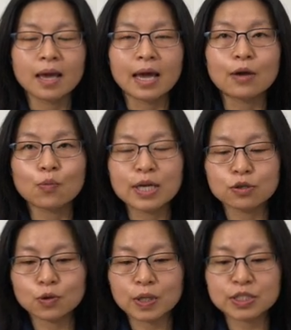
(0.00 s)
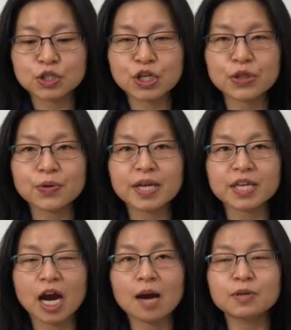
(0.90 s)
And when you generate the
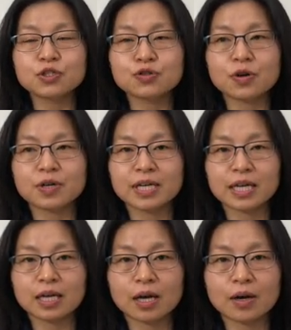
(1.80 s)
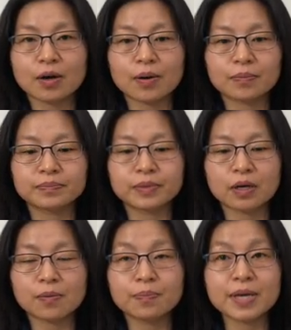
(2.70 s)
arbitrary
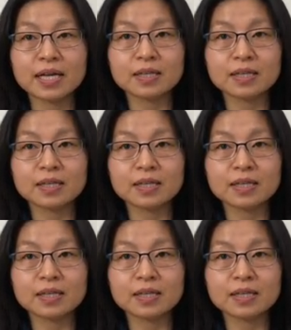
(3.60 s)
uh, B L E